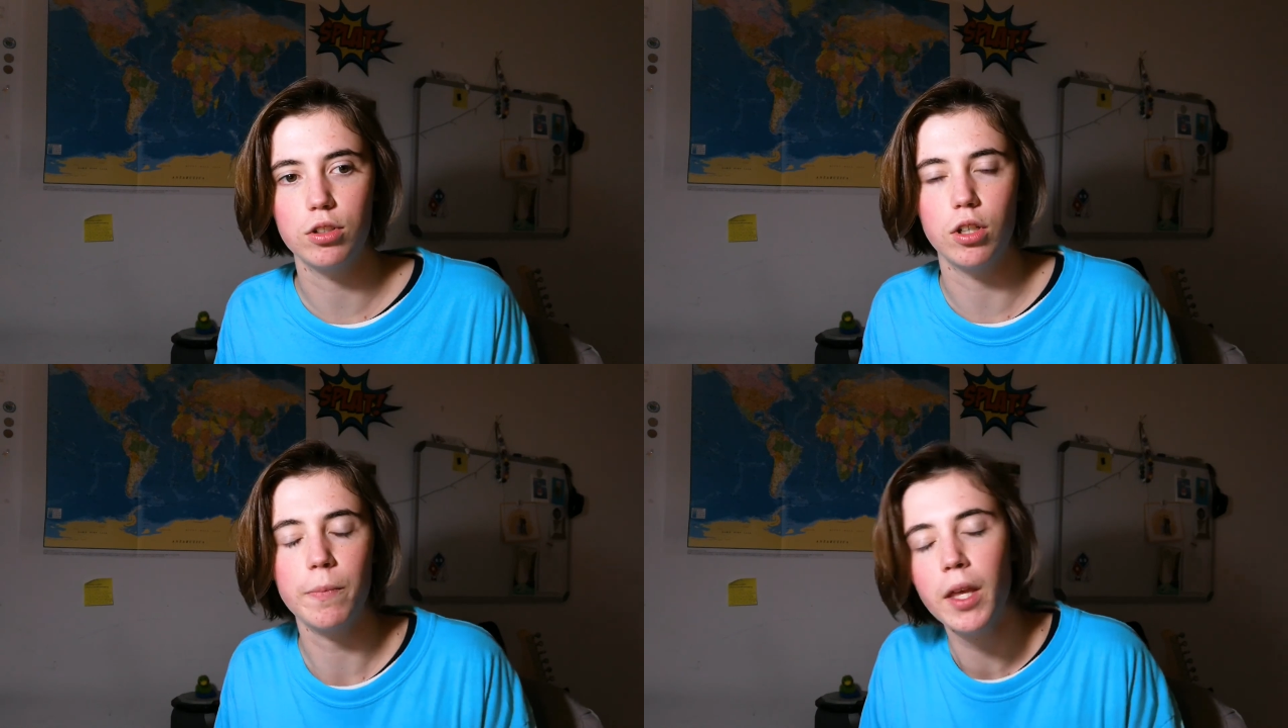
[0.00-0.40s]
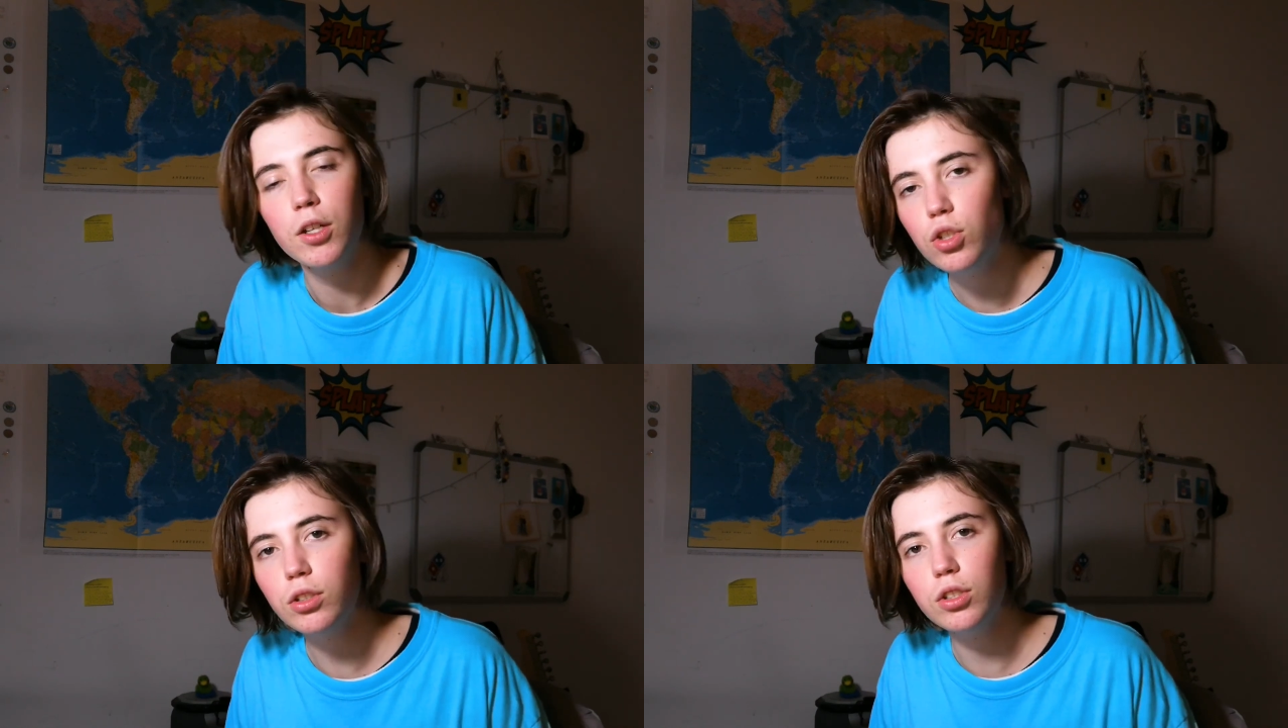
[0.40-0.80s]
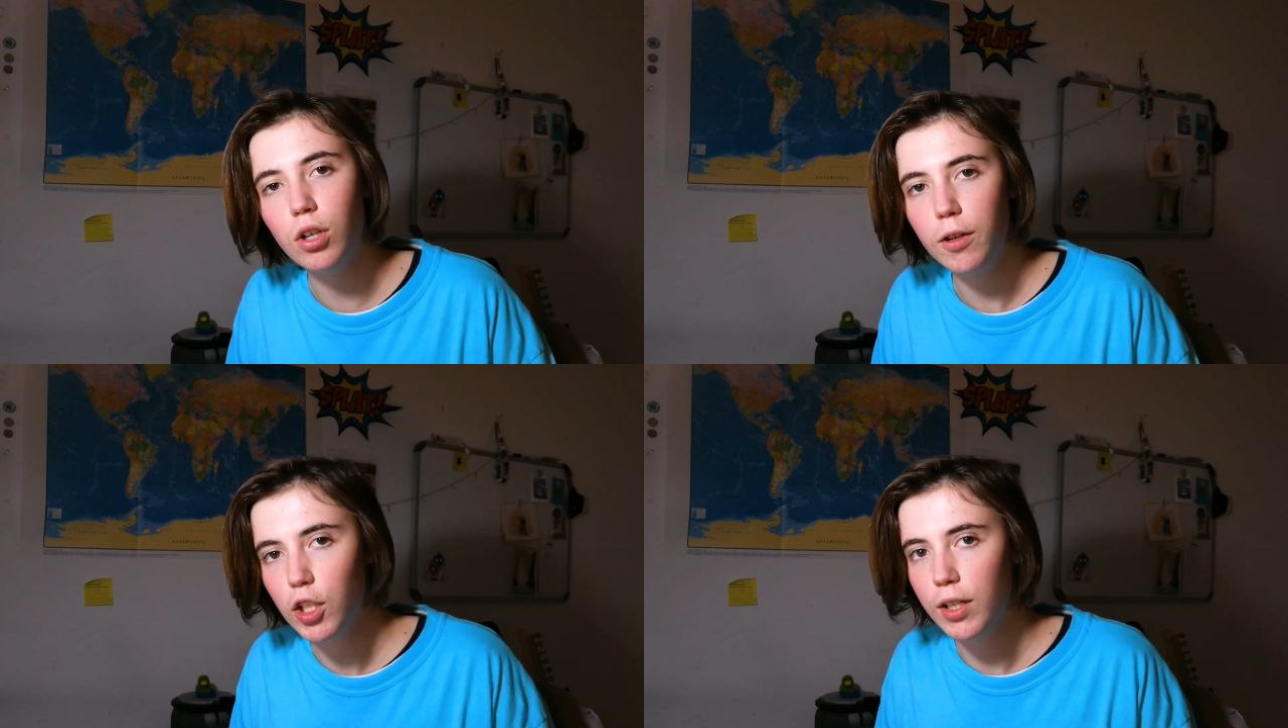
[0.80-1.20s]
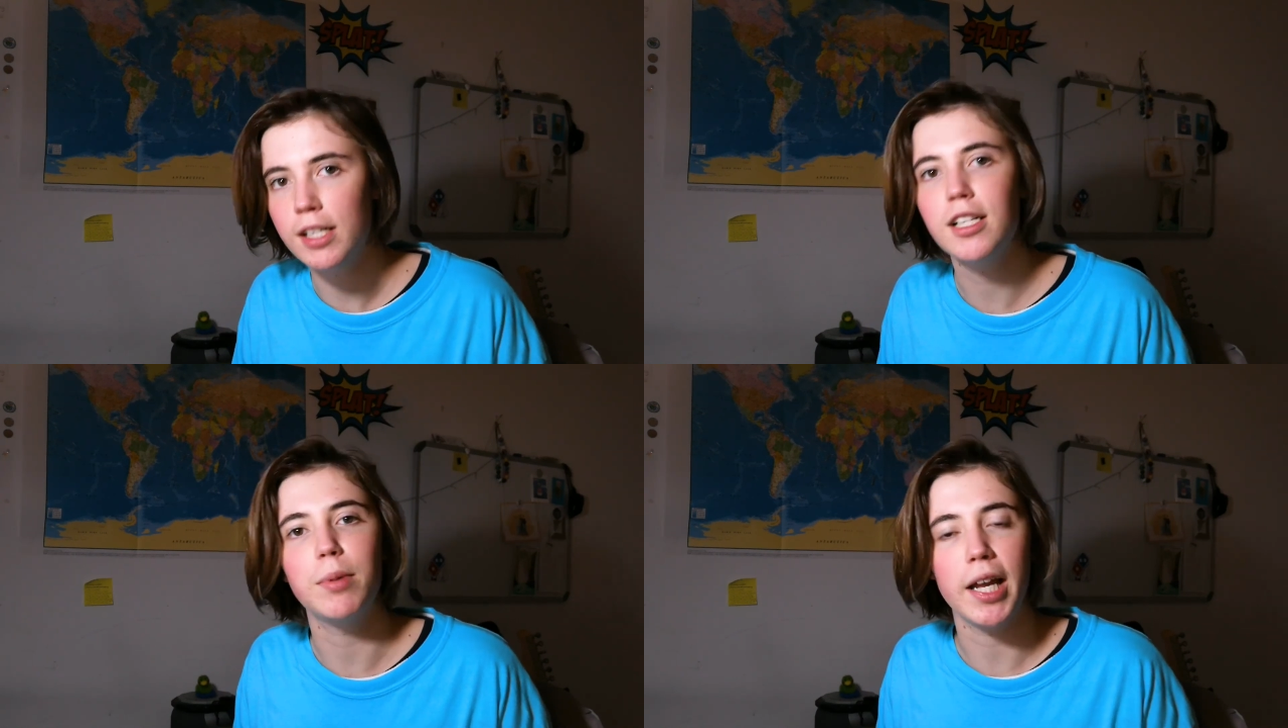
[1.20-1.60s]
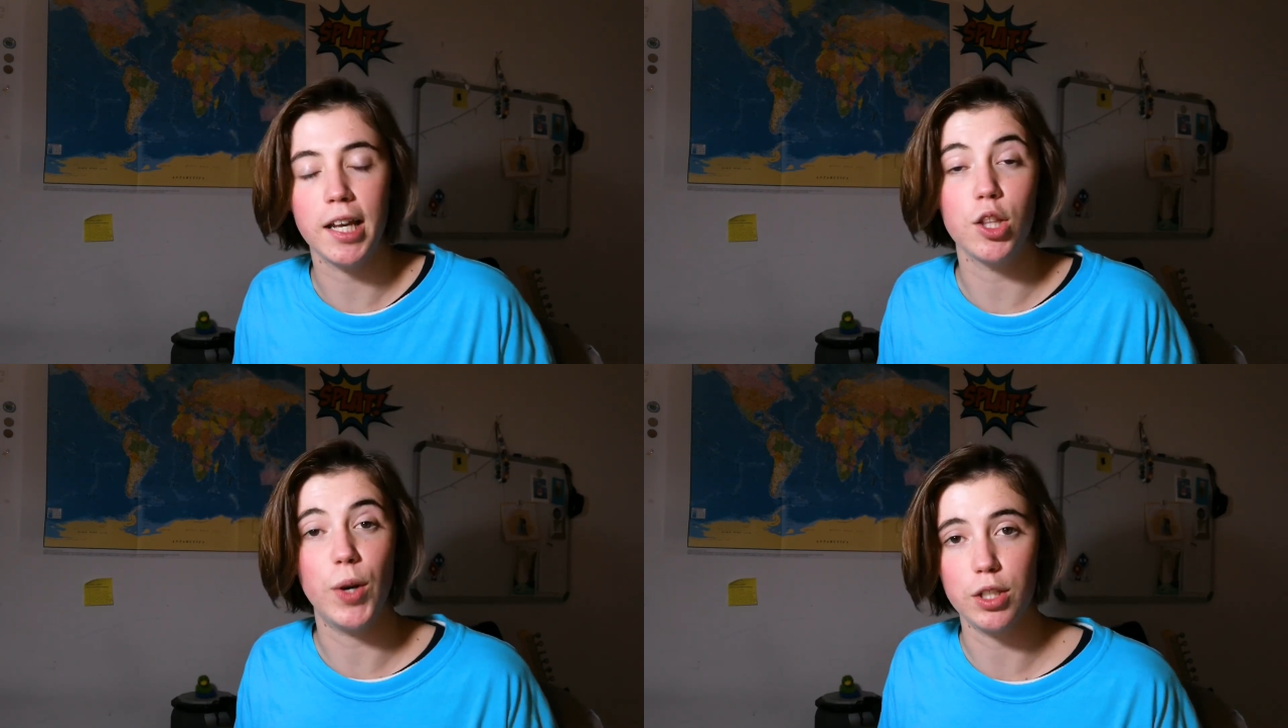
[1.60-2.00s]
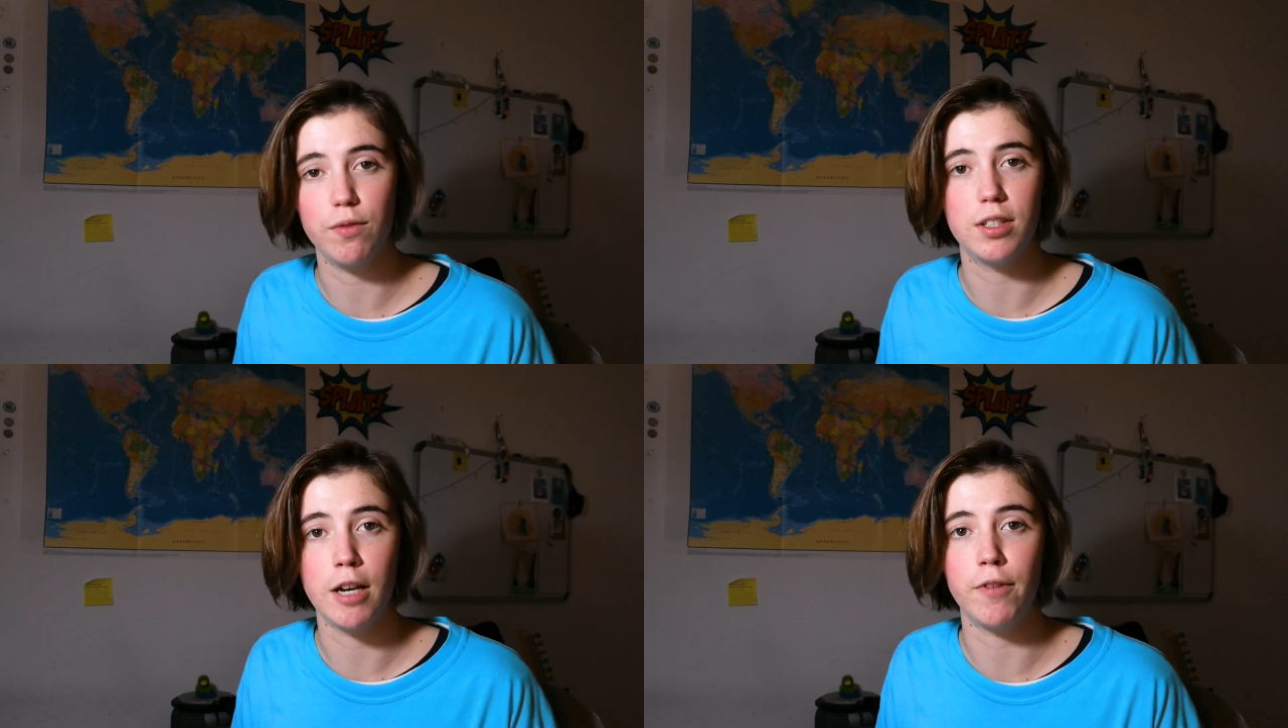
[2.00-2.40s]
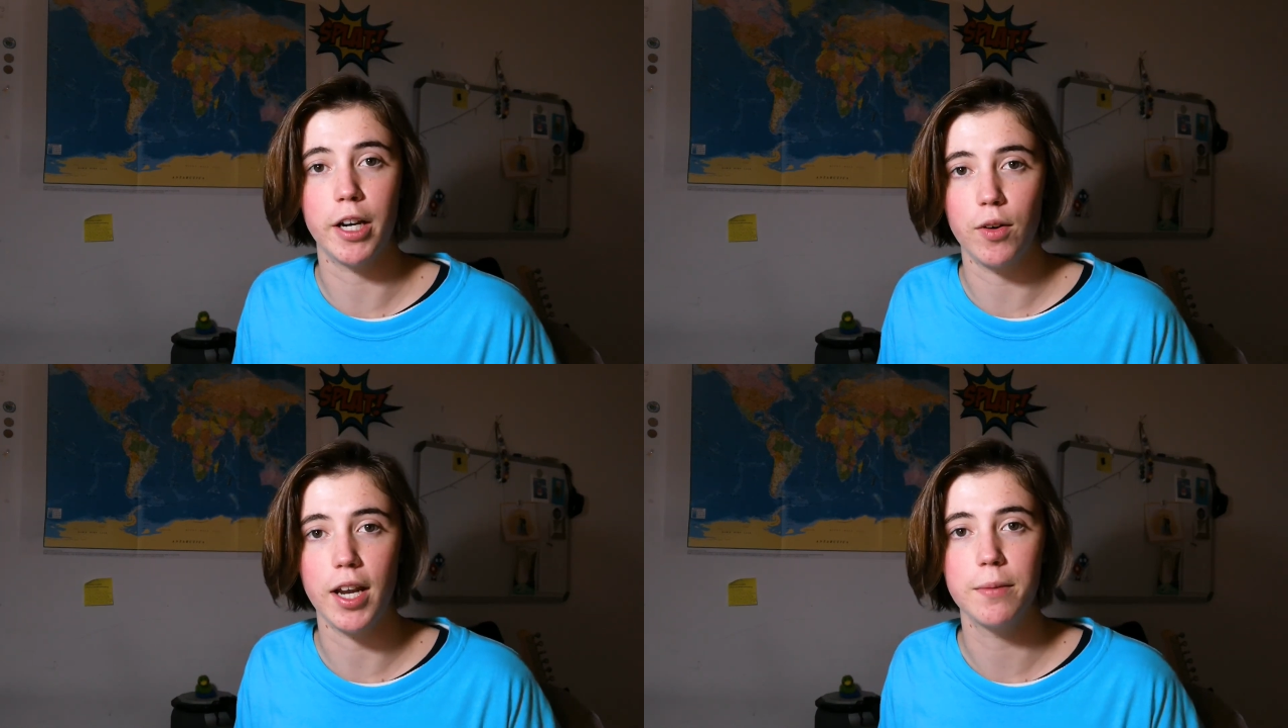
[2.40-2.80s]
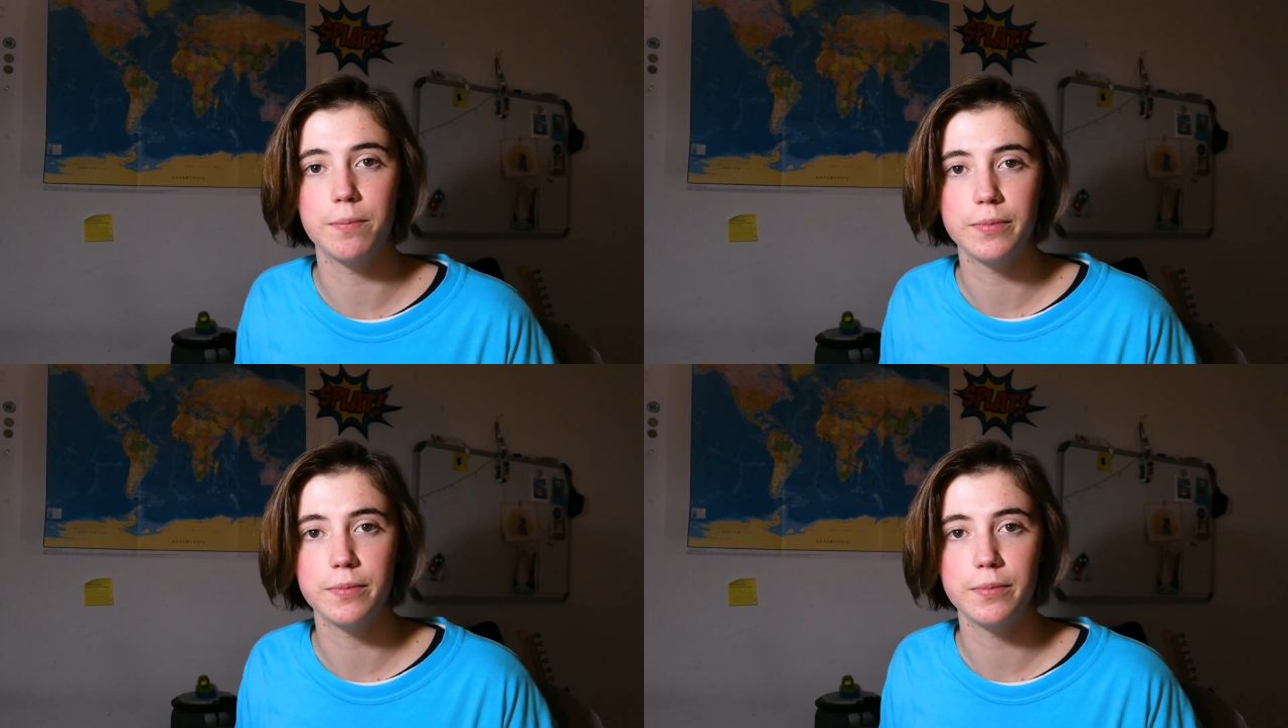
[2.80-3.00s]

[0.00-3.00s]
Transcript: so chances are you'll end up liking the rest of the stuff I create.